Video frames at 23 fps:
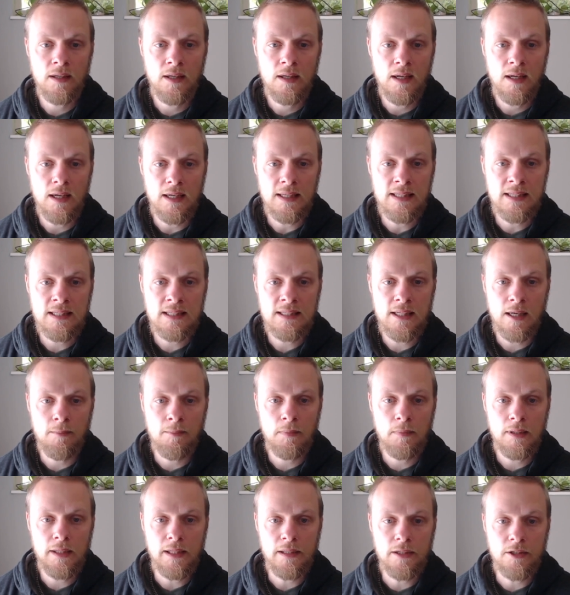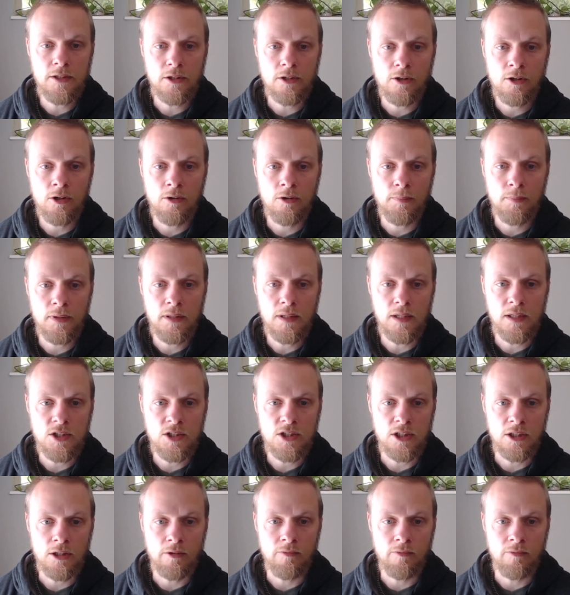is some linear combination